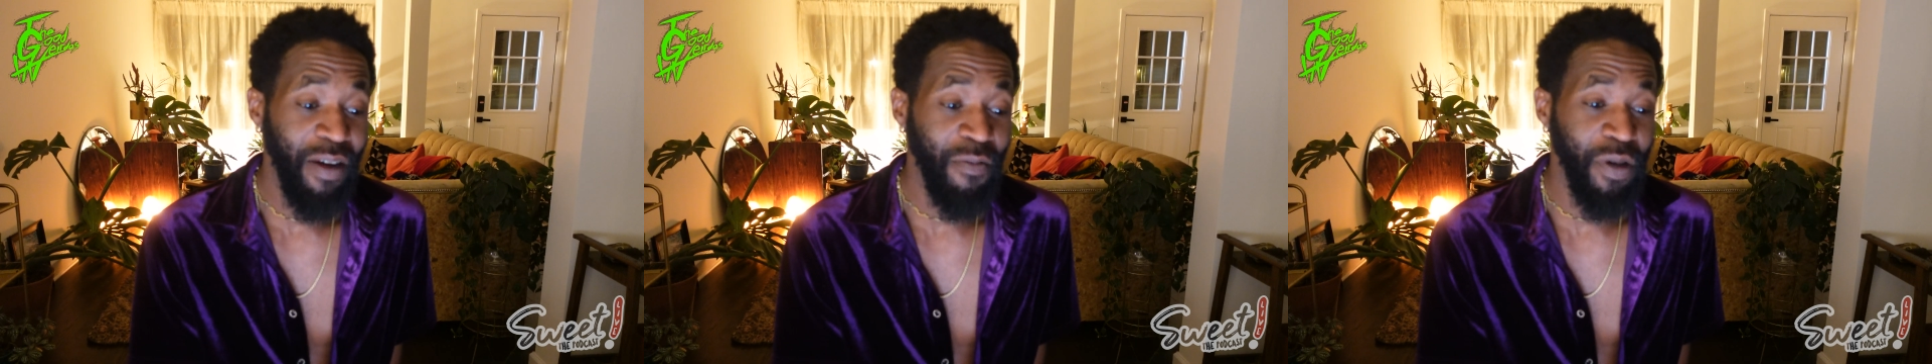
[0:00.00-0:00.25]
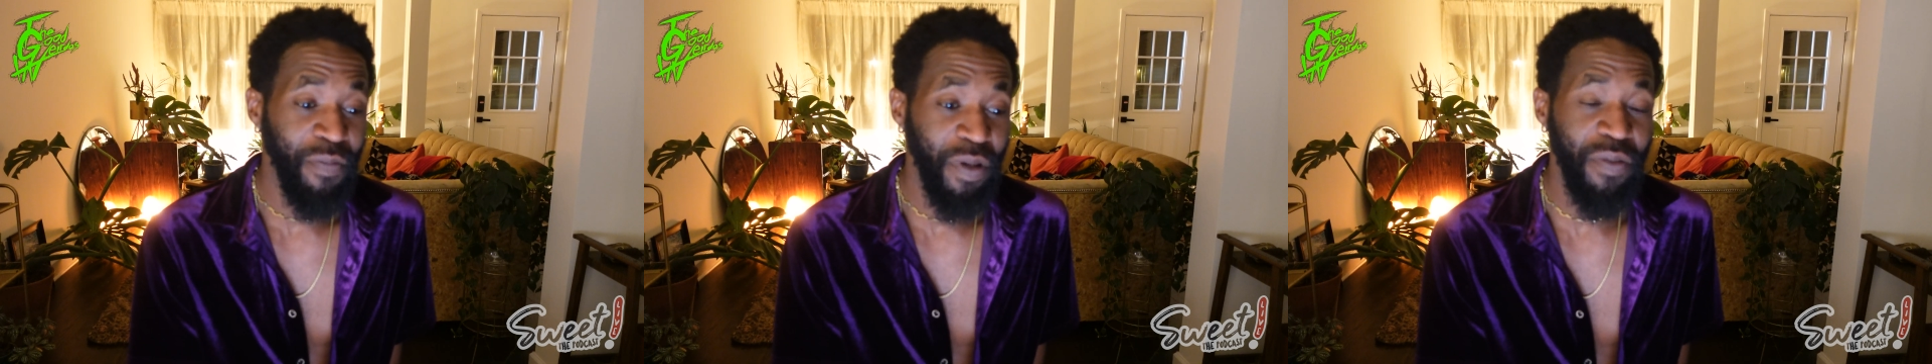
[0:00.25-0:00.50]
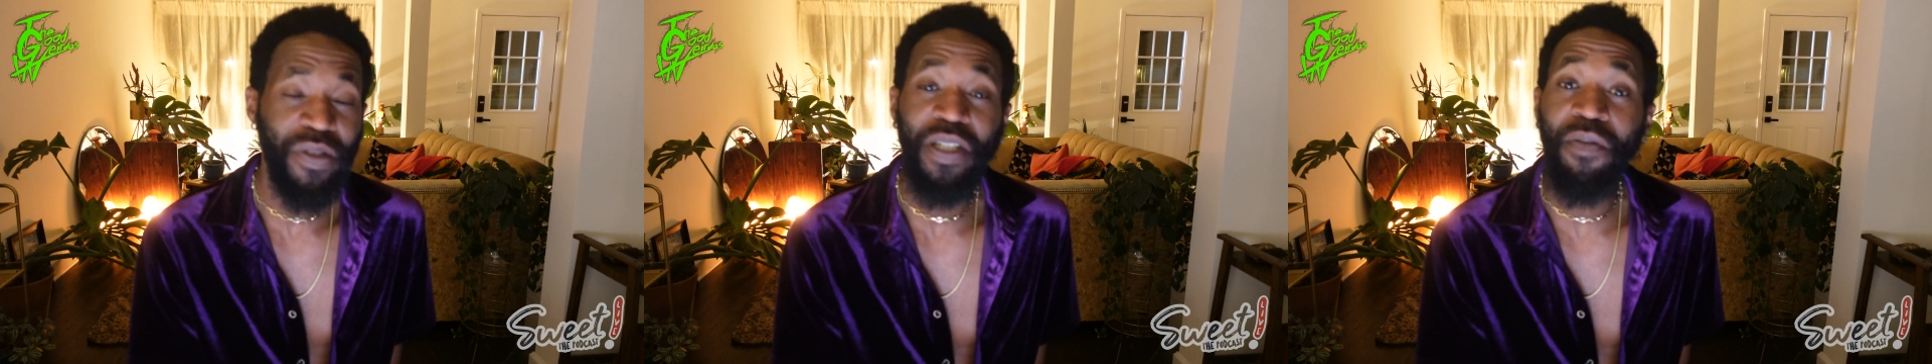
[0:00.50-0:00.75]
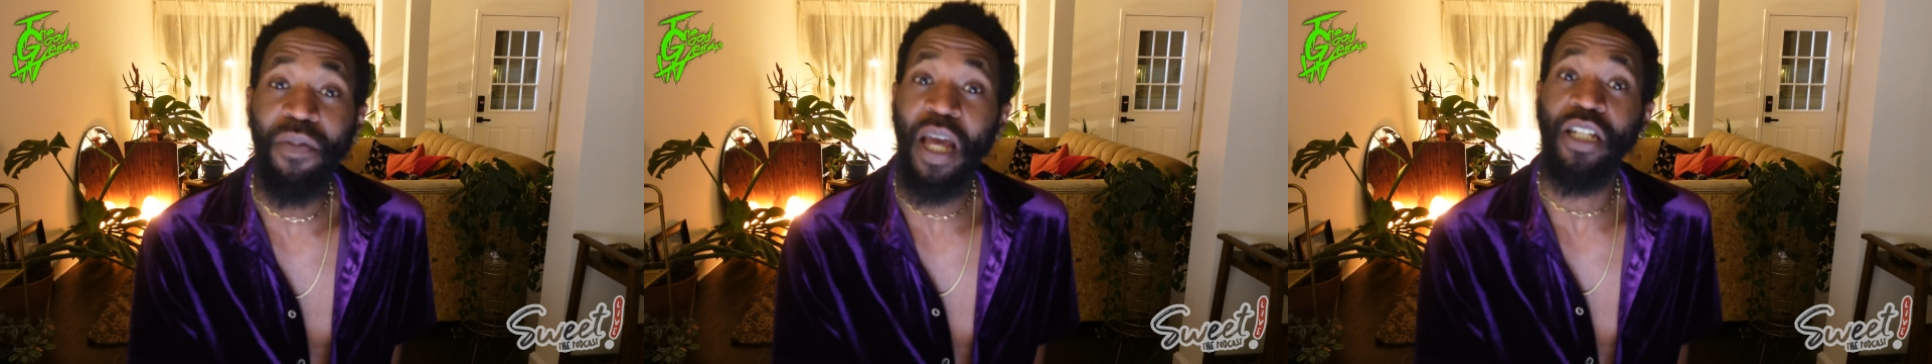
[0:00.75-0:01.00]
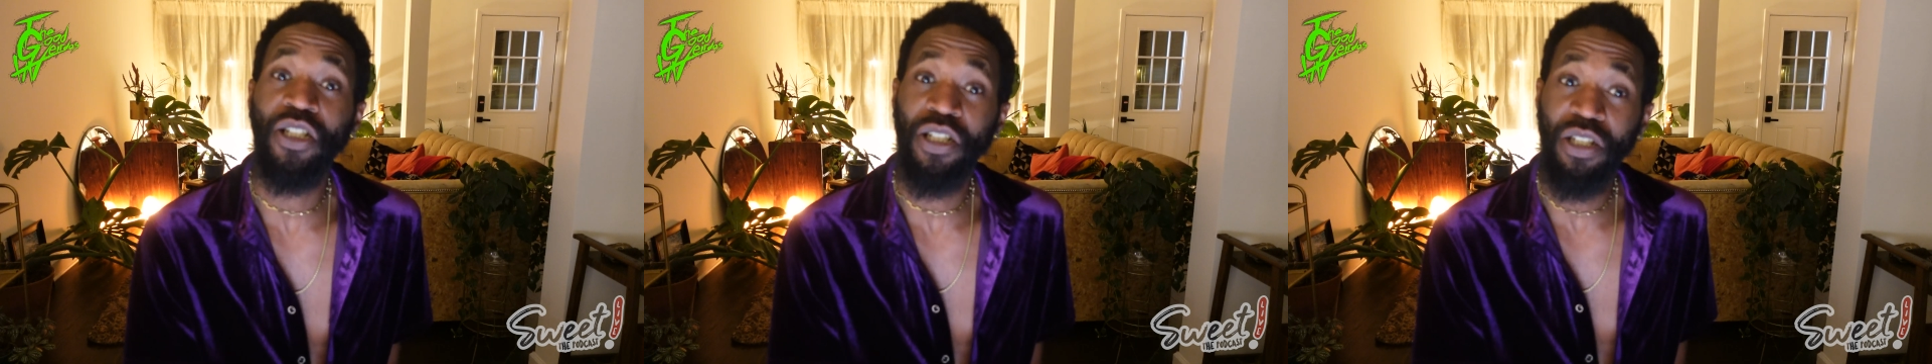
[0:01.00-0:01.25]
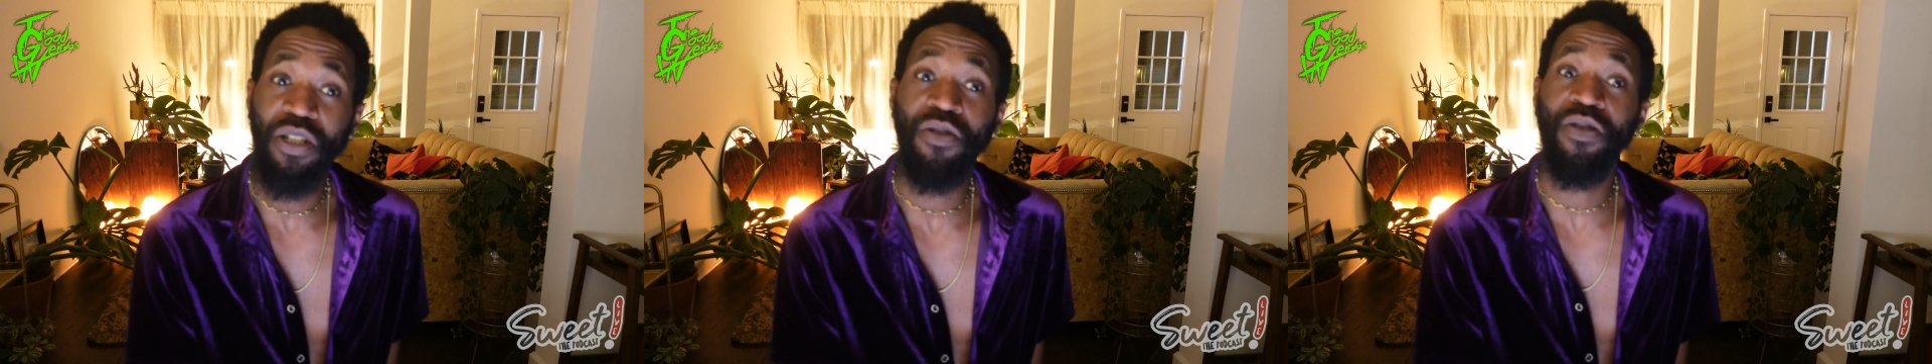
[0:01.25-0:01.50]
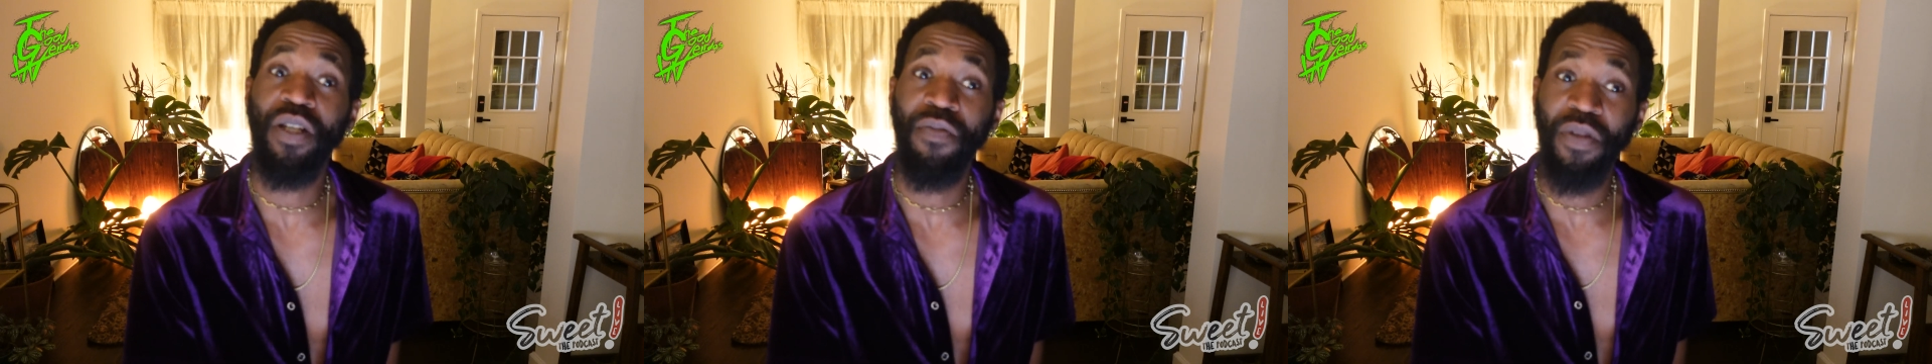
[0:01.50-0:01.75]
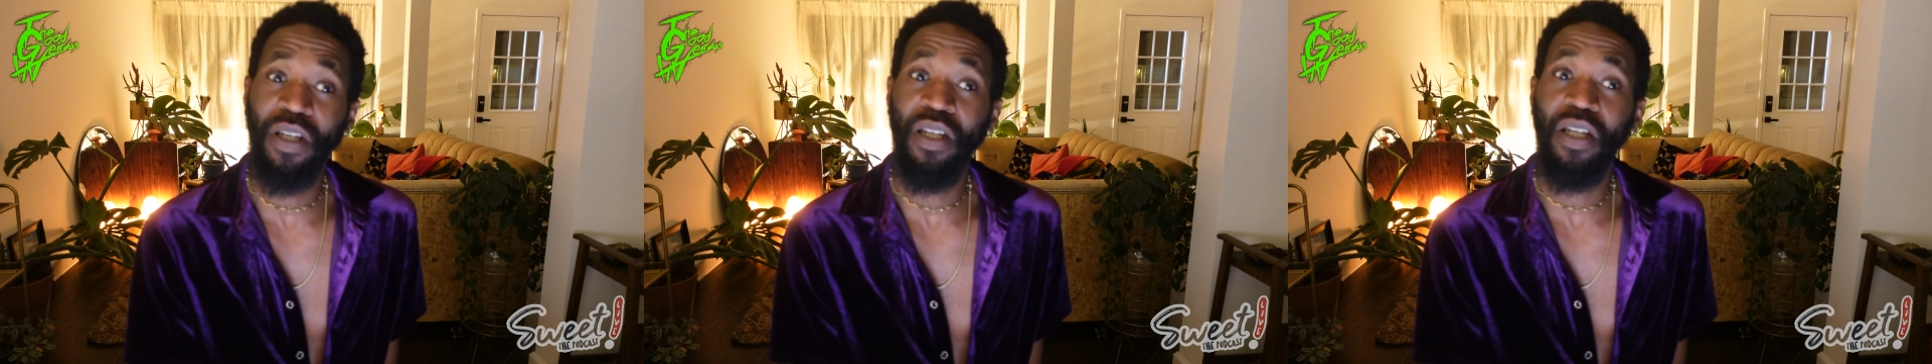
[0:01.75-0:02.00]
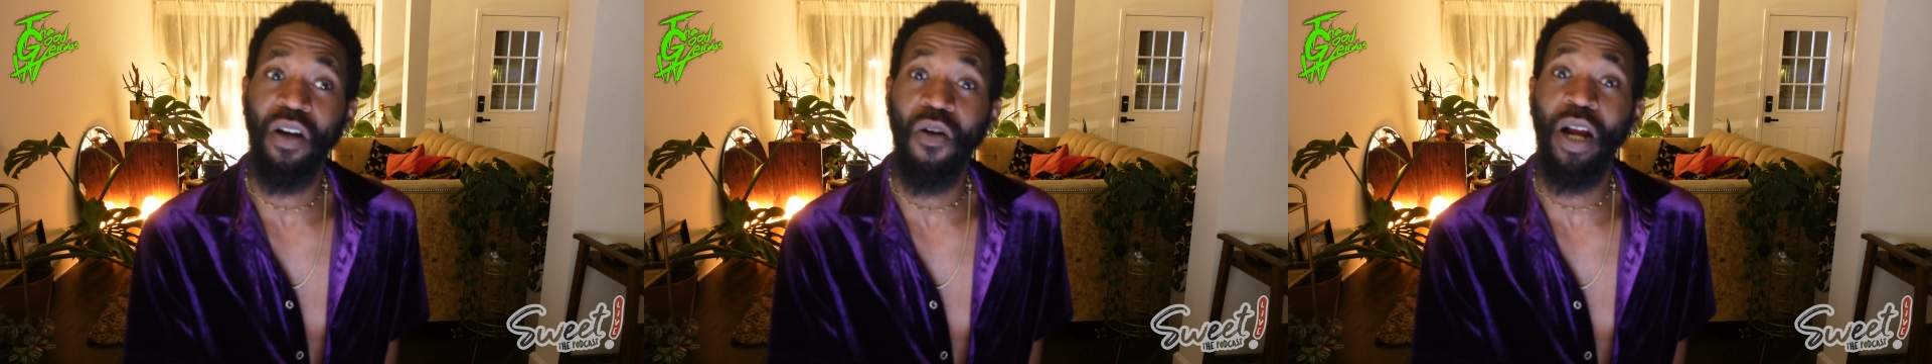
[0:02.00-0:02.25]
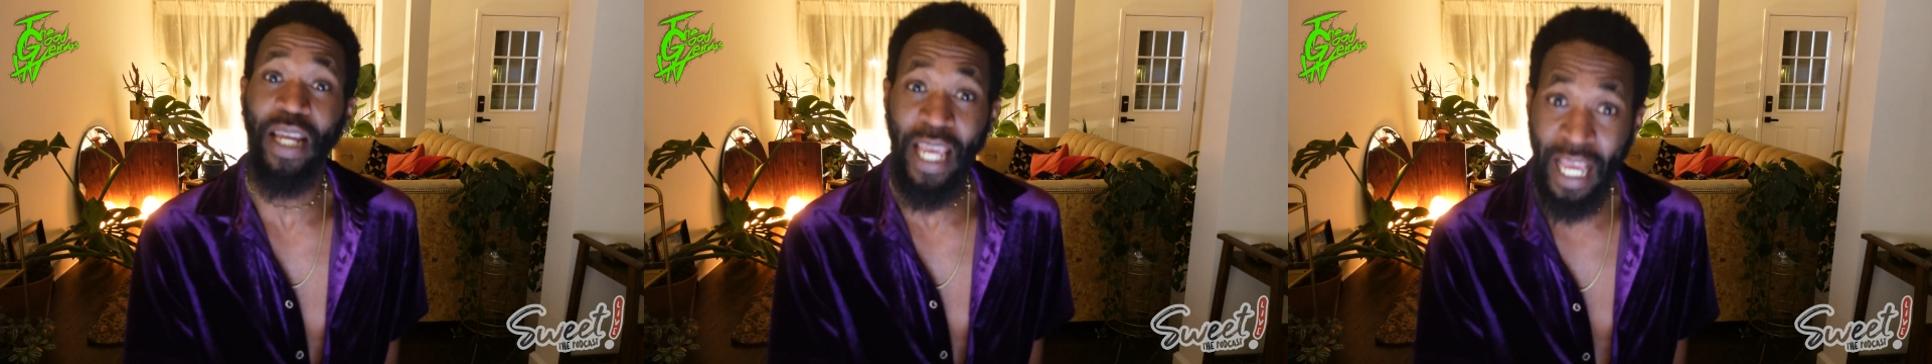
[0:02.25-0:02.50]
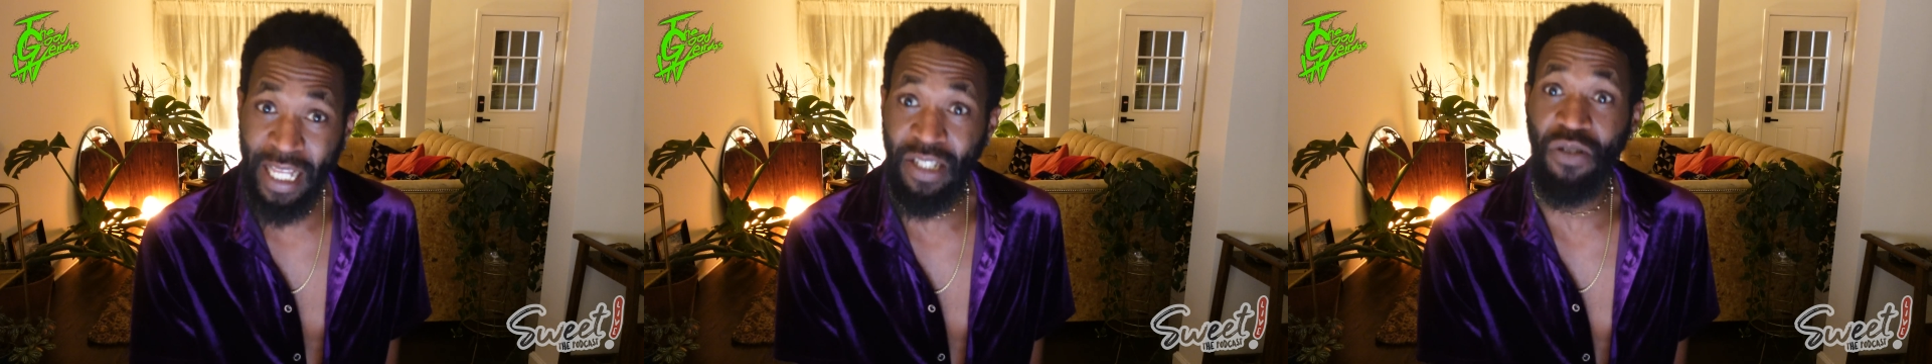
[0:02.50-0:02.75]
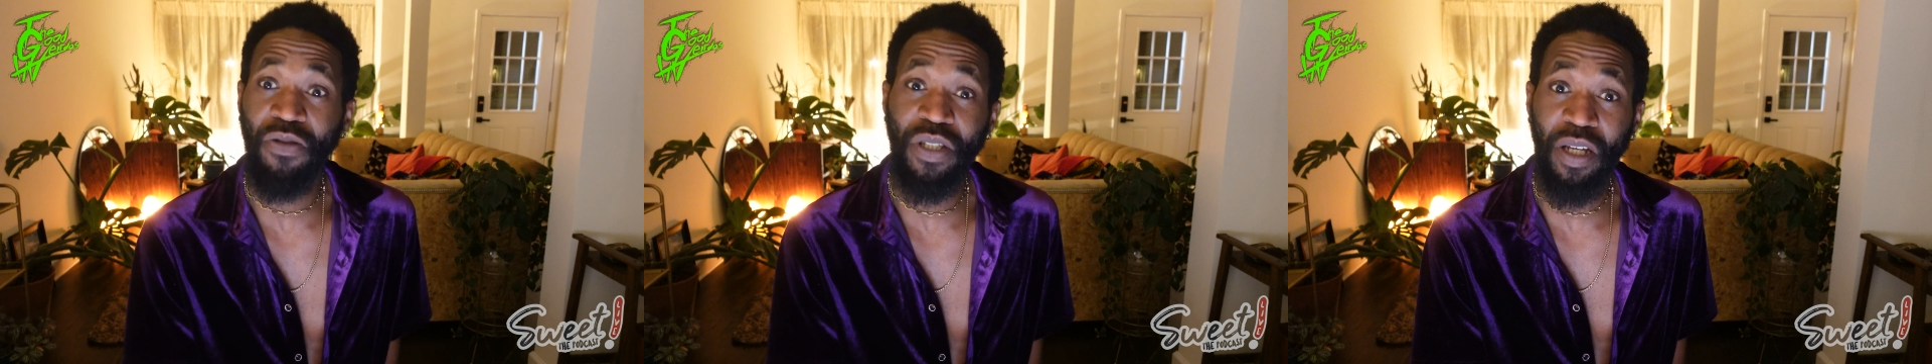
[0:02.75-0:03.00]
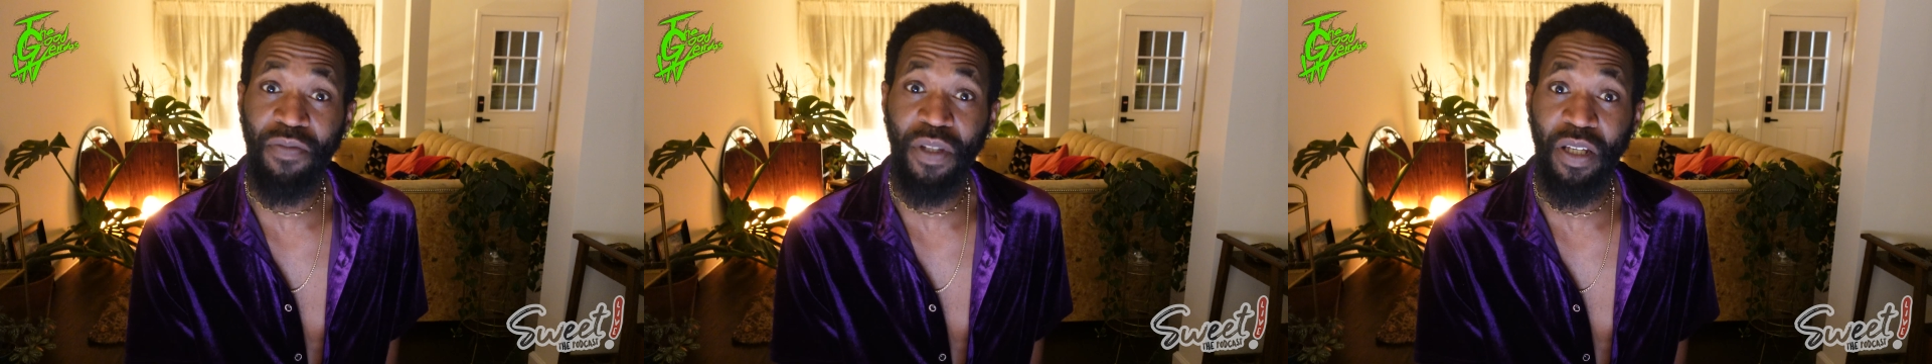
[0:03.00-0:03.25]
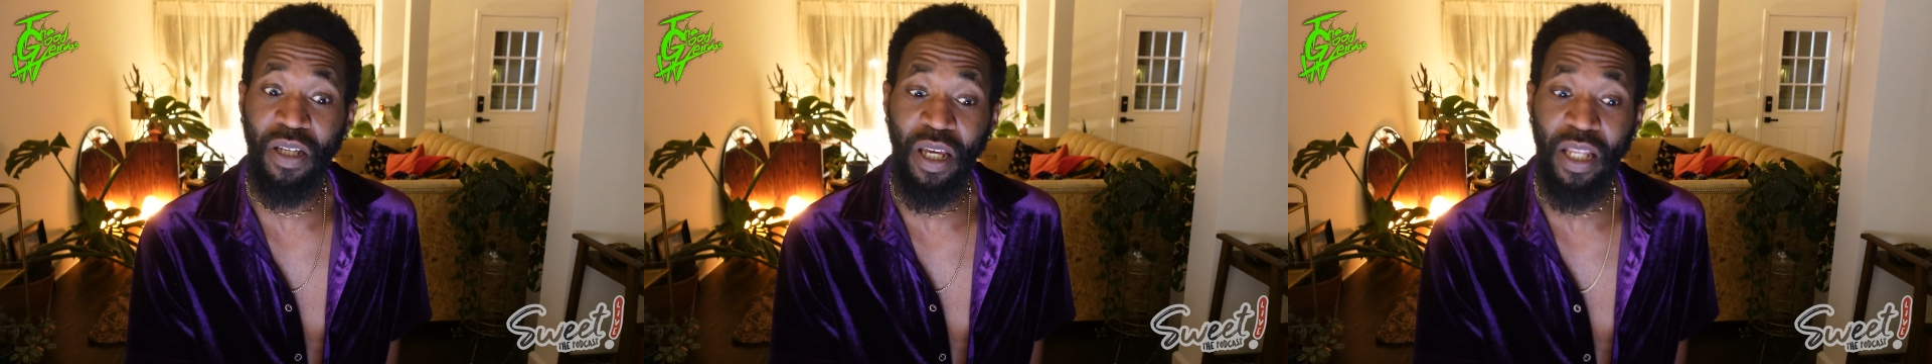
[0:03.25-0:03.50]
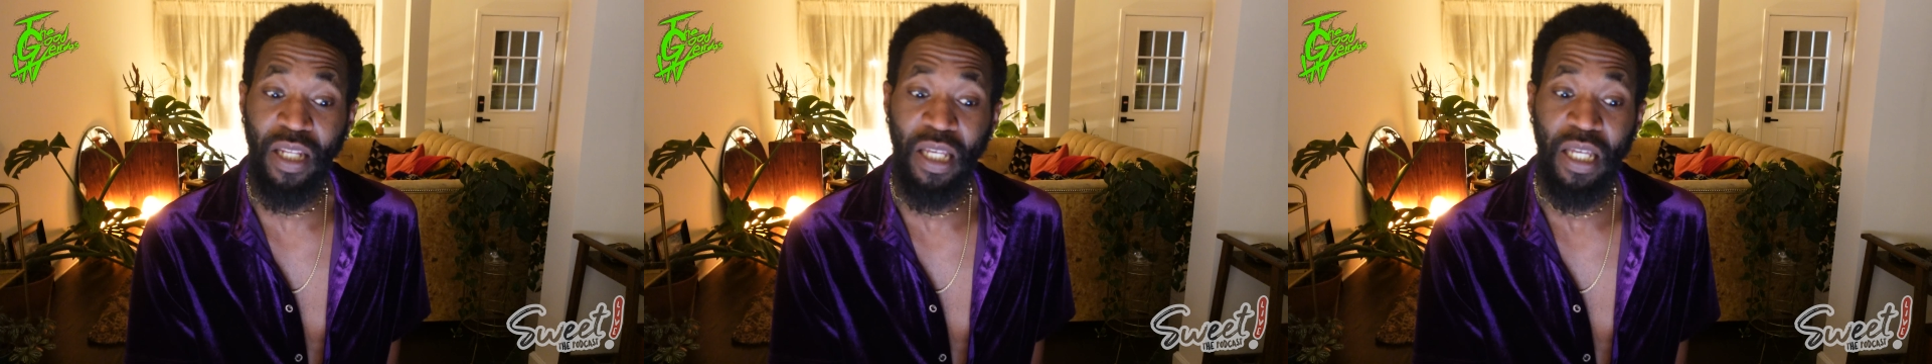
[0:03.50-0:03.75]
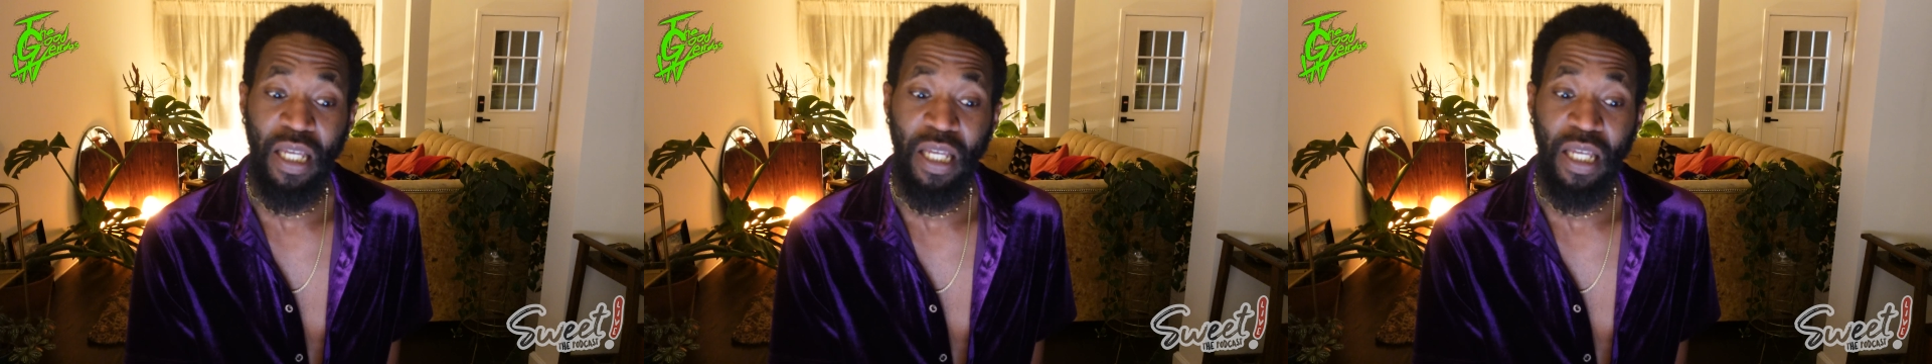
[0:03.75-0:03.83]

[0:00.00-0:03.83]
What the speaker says: When people tell me I shouldn't do something or I can't do something, and